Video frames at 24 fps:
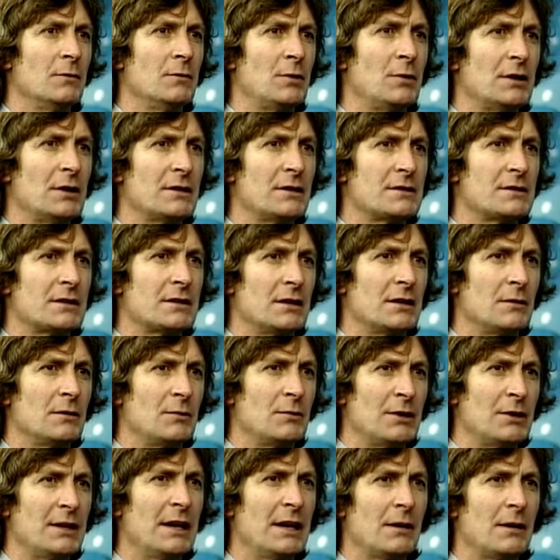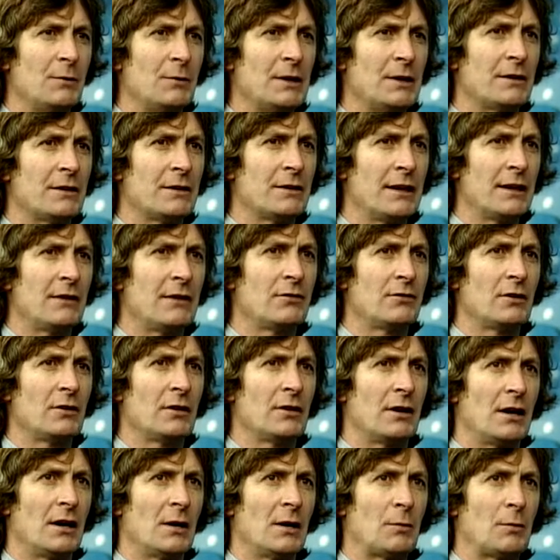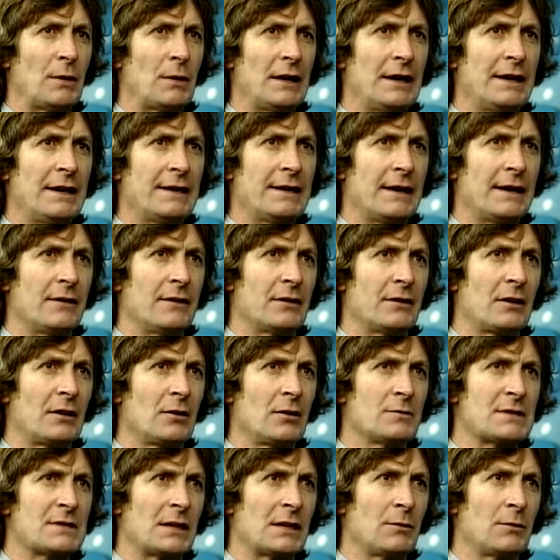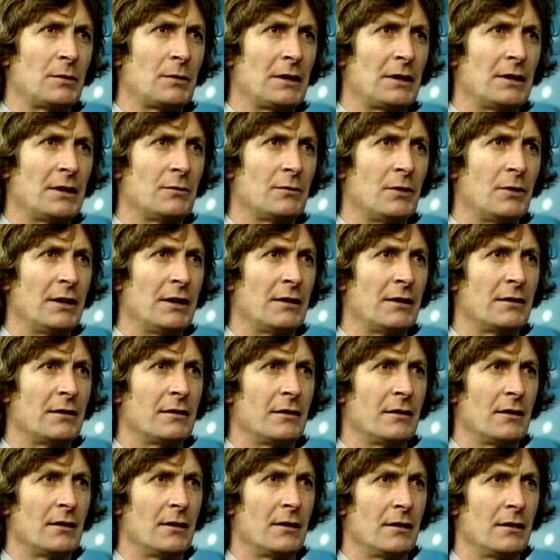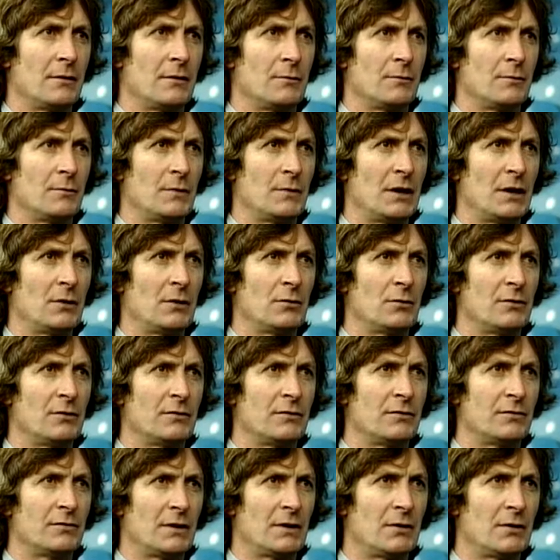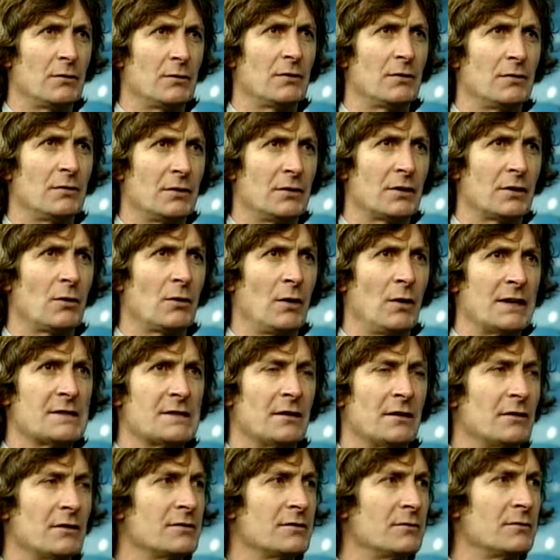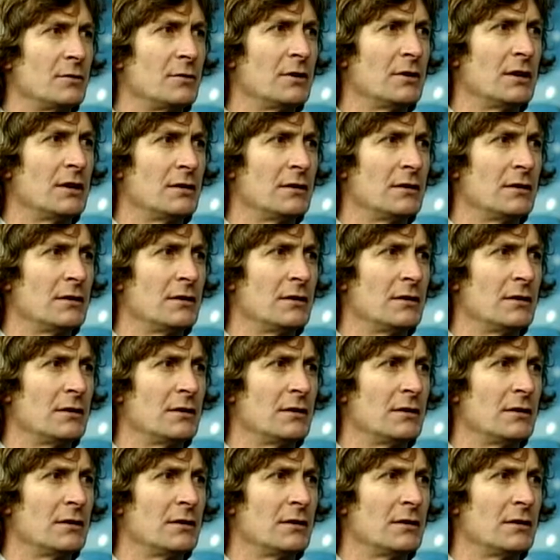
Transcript: But yeah, I mean, at the level that I played at and the clubs that I played with, I would have earned quite a lot of money.